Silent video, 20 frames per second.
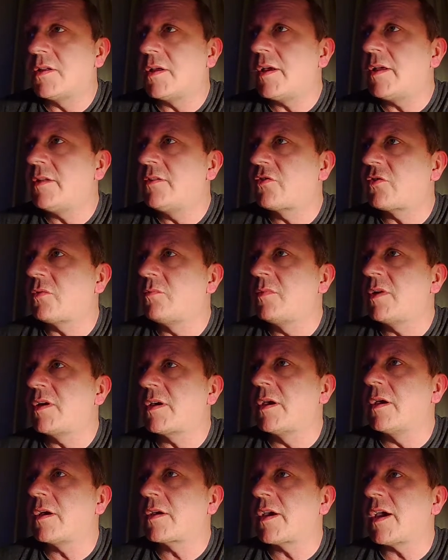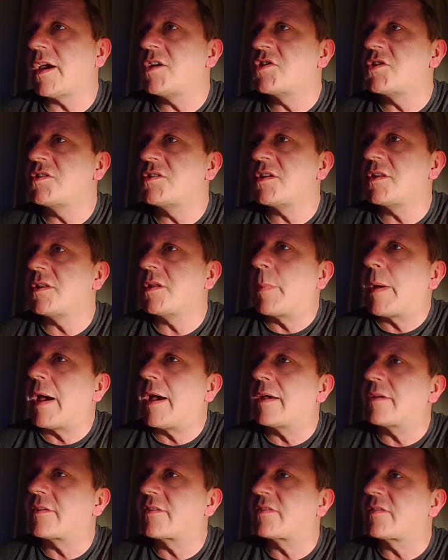in some occasions in the
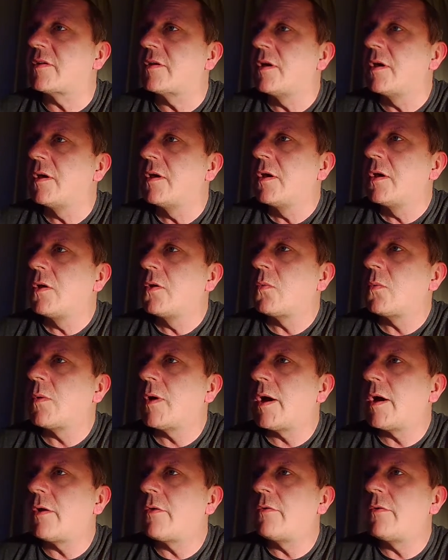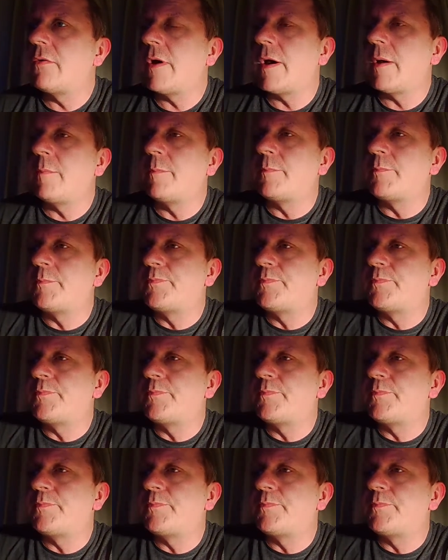past where